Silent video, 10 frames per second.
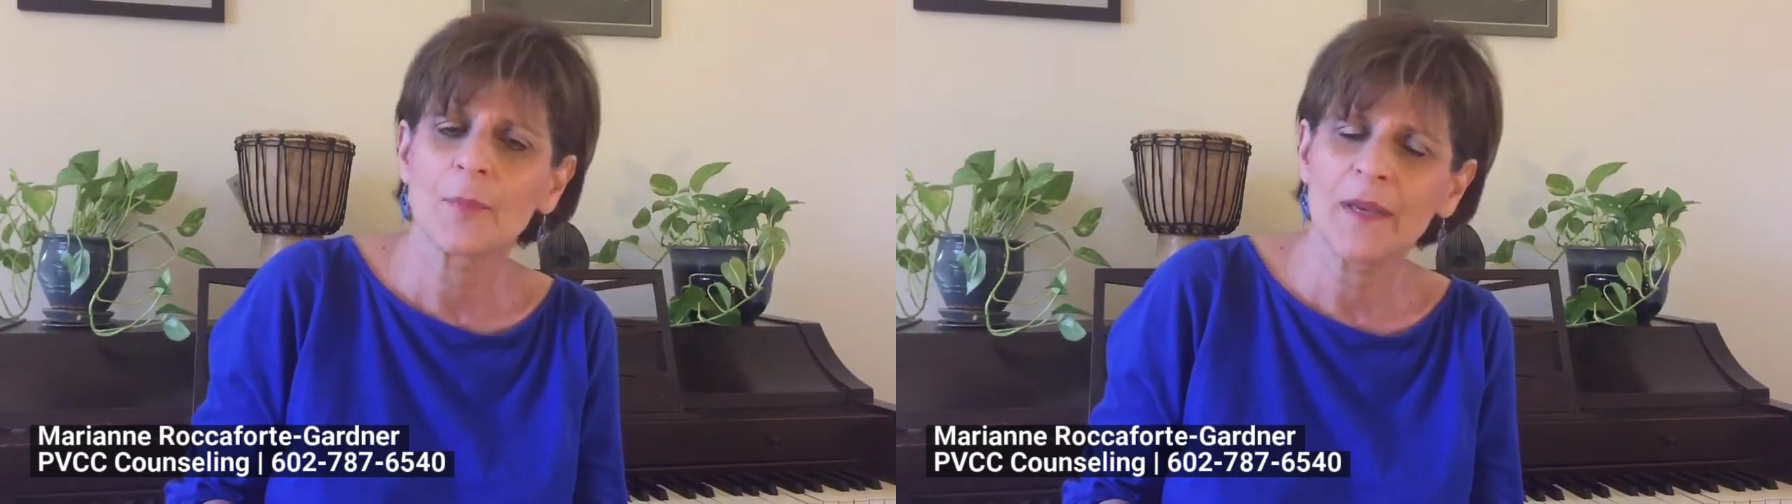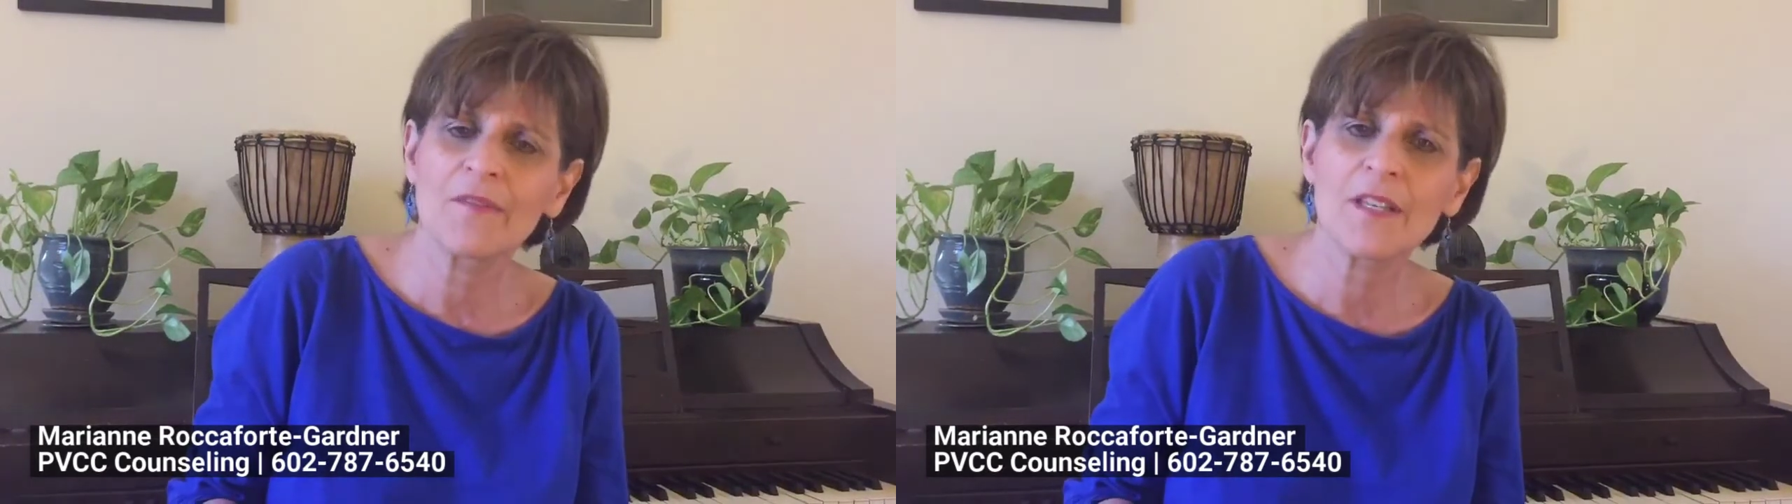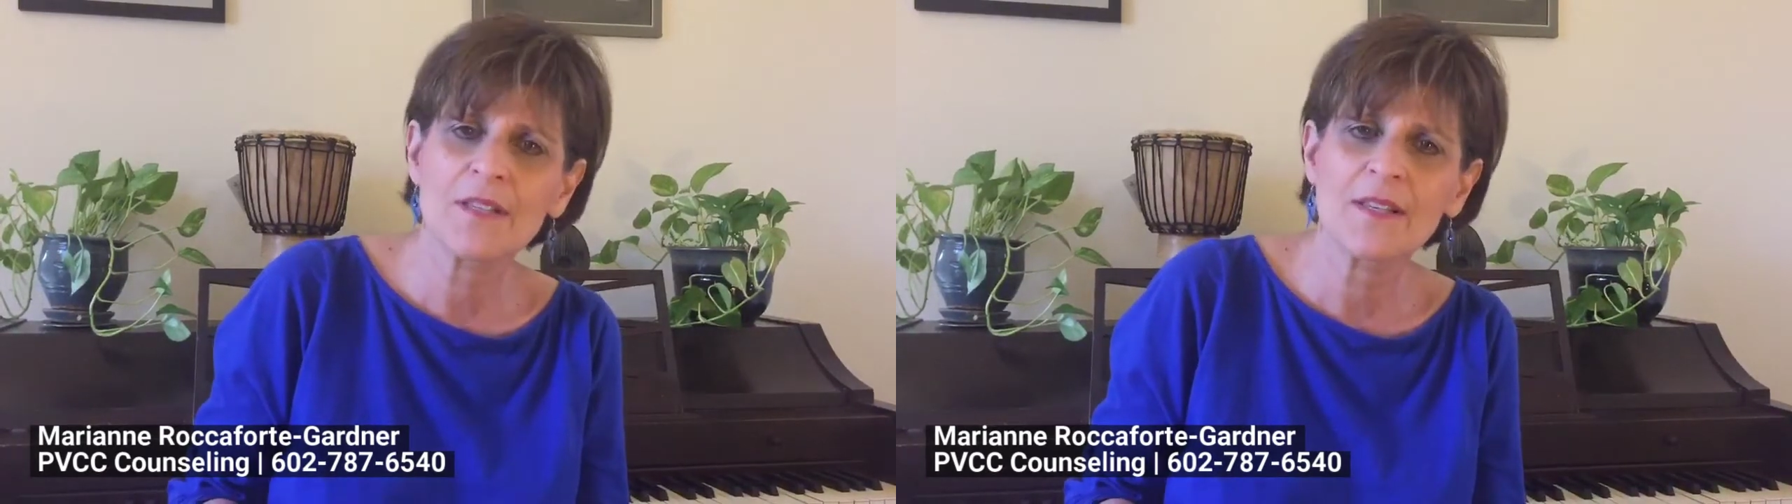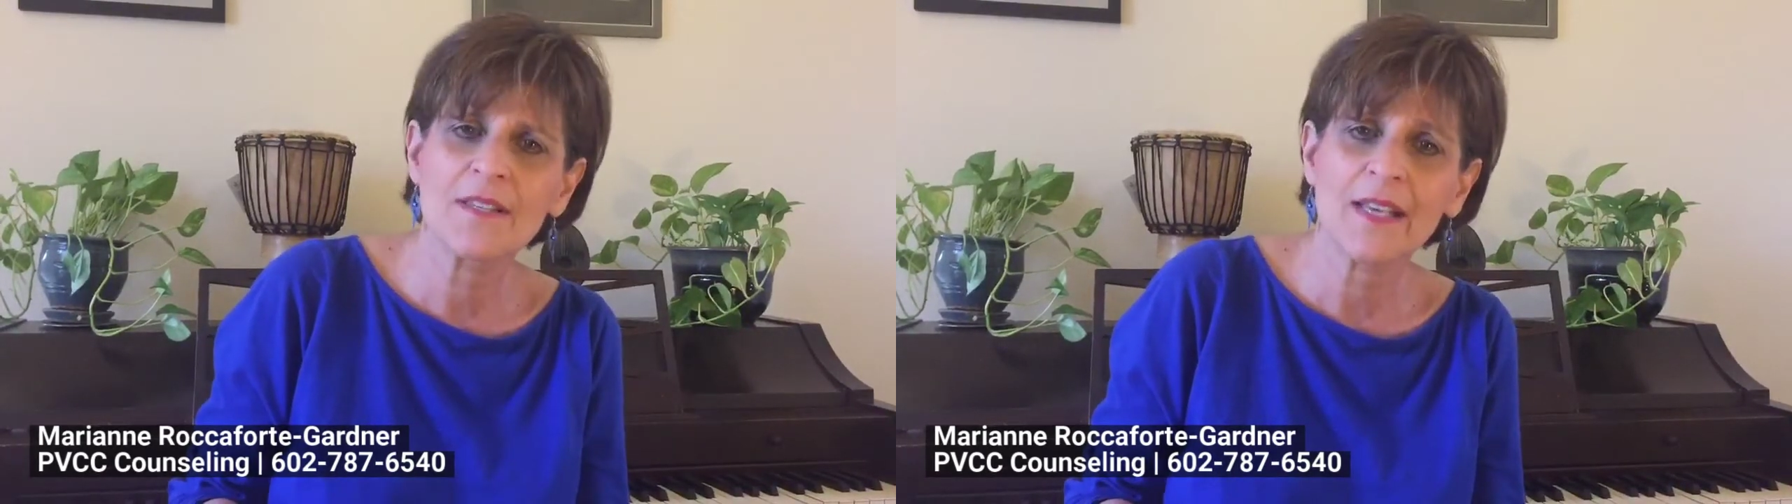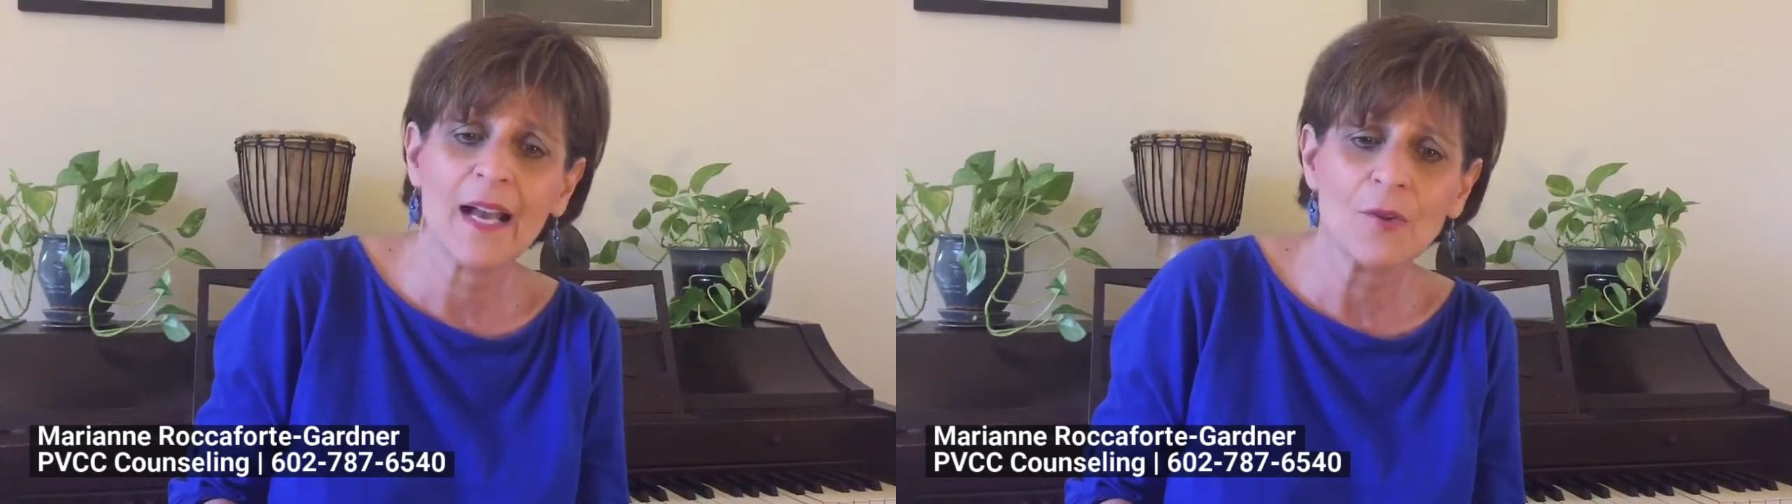The
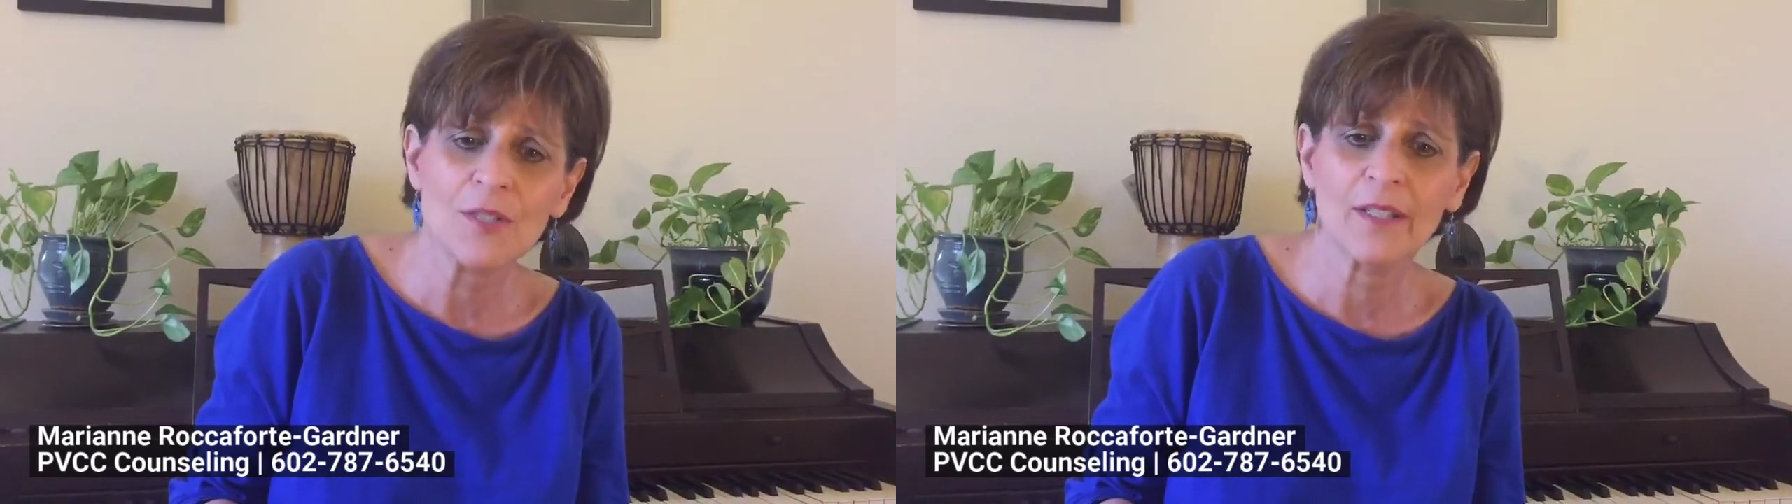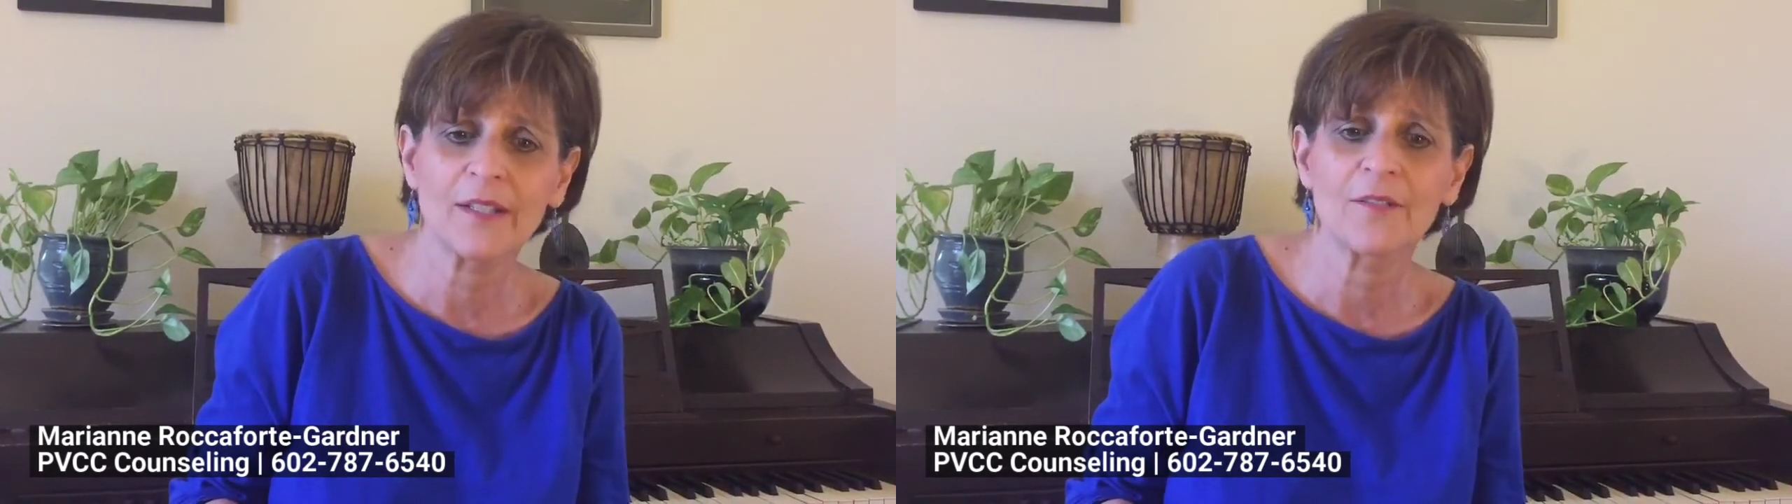PVCC Counseling